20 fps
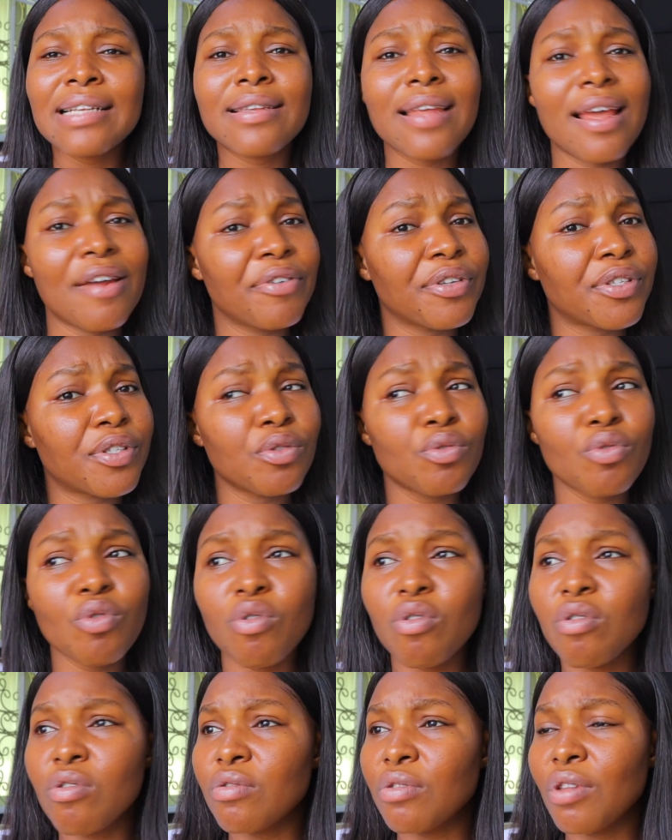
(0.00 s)
there is
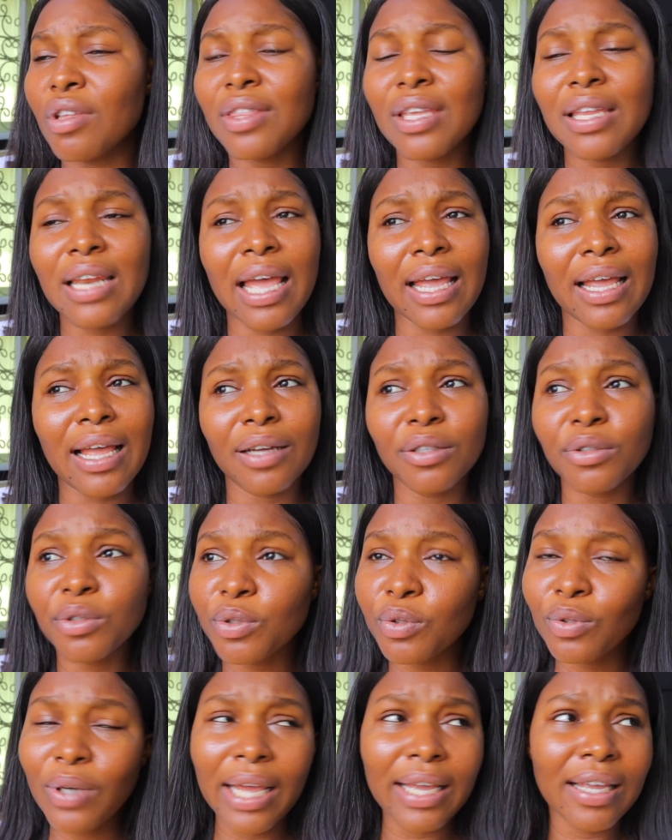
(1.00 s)
nothing I can
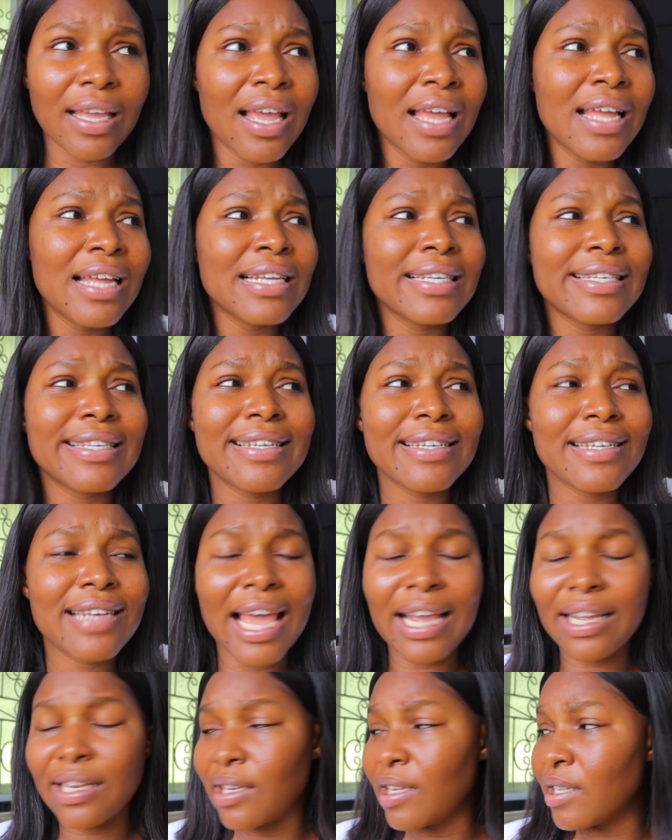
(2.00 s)
do. Like
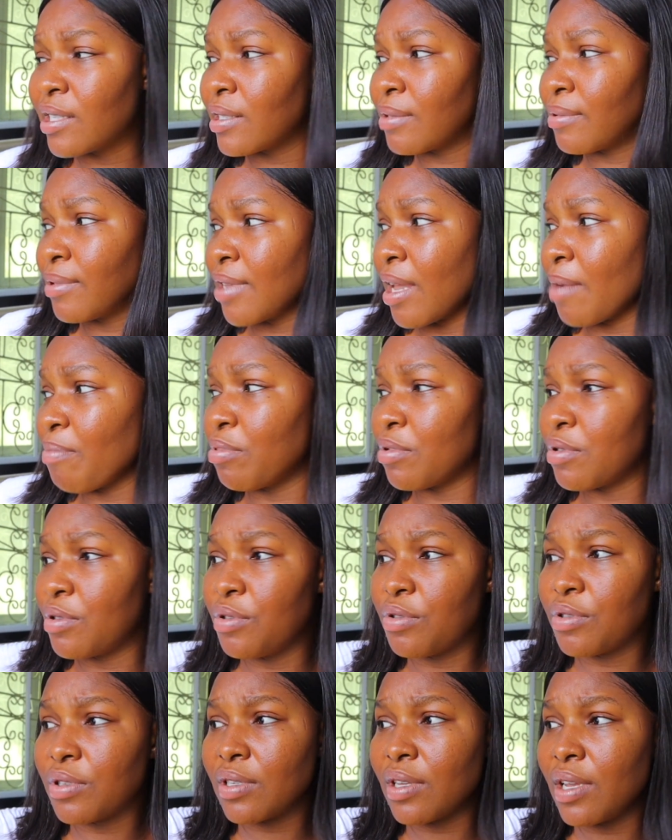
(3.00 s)
this table
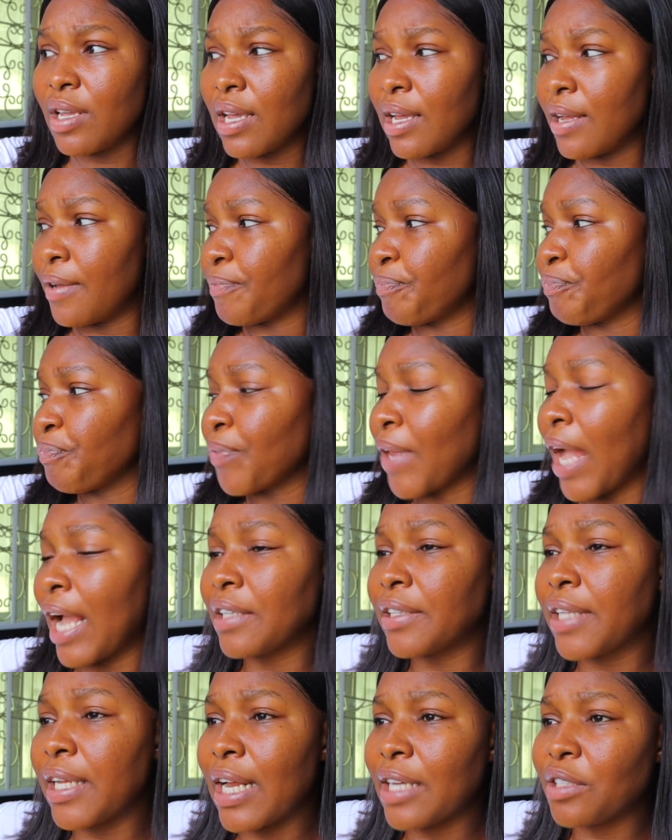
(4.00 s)
you see here.
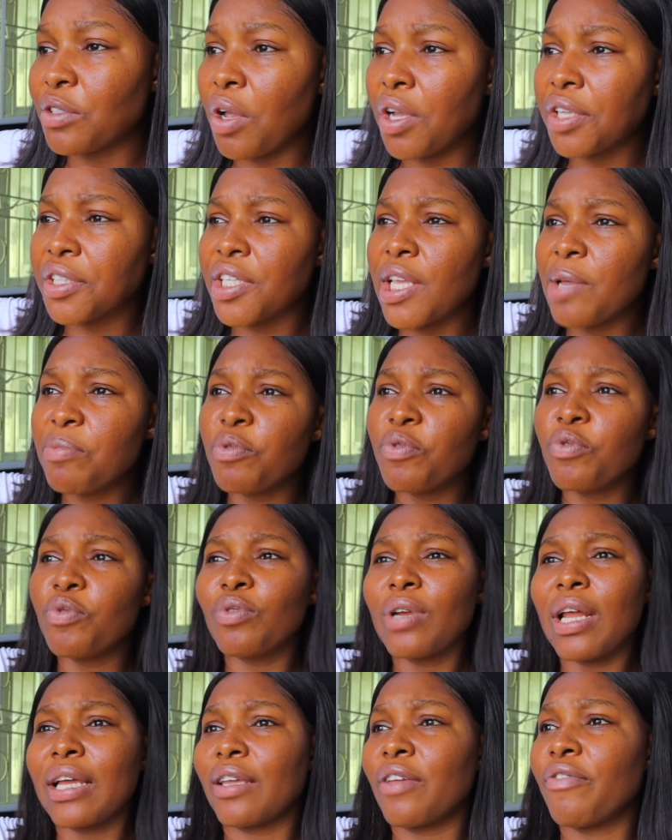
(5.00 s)
Then I saw a table,
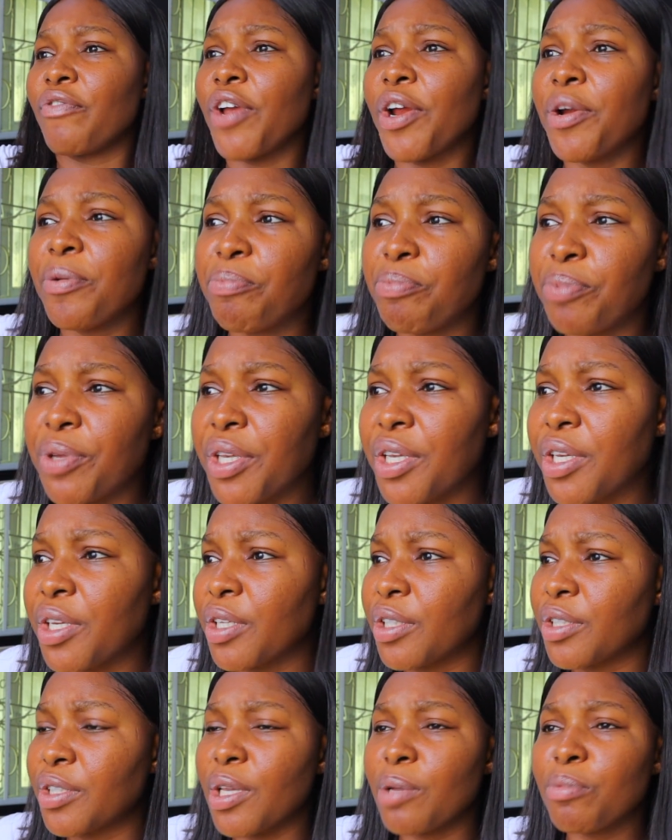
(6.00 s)
like a very big
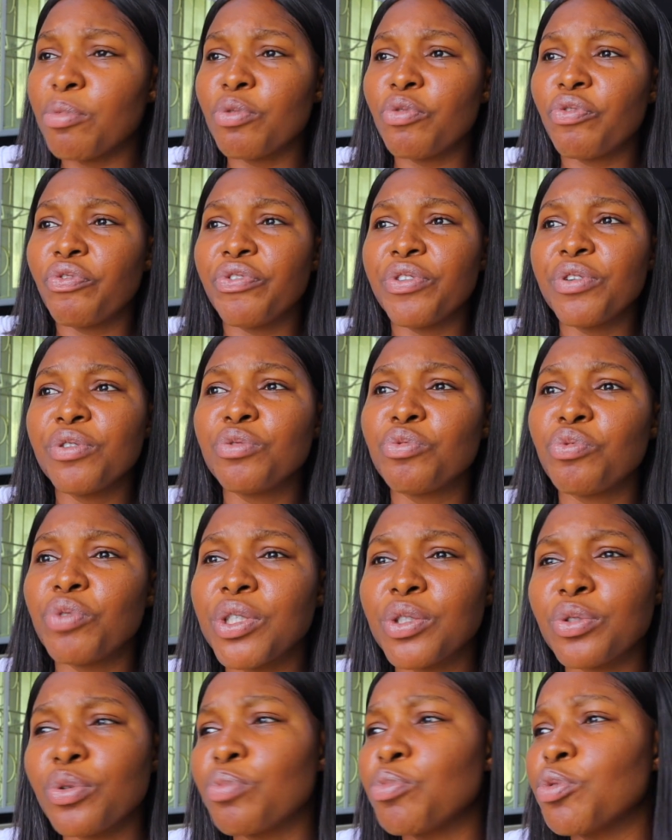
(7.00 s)
table filled
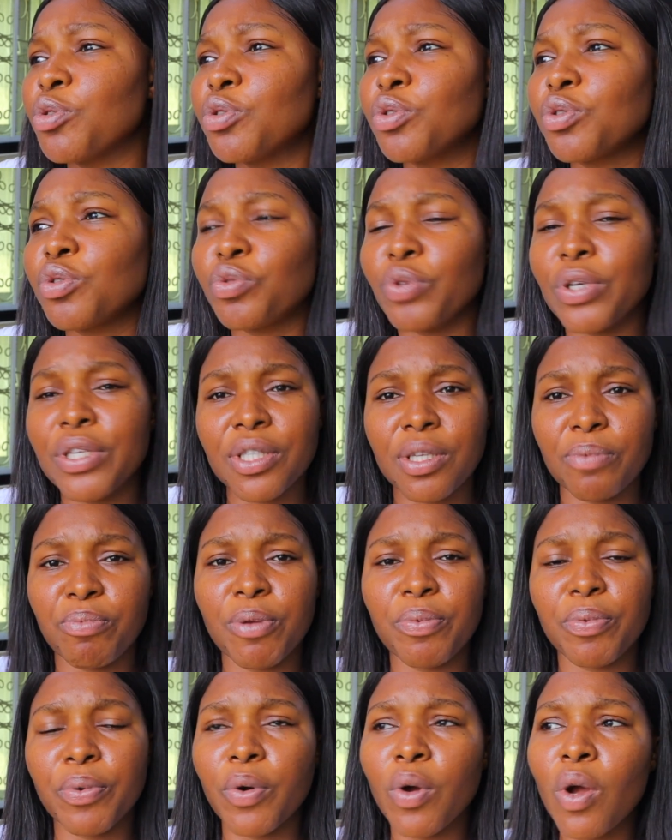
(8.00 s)
with almost 20
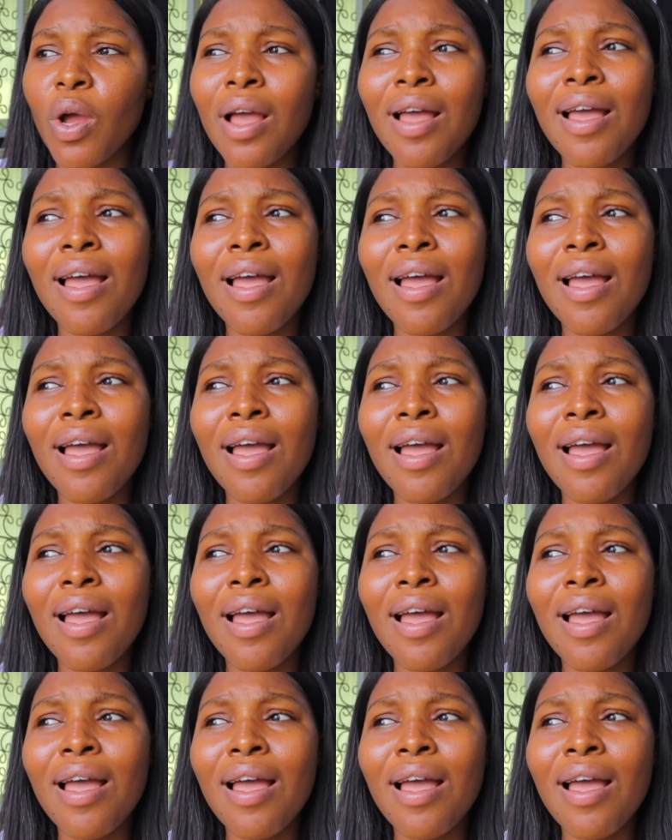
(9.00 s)
people.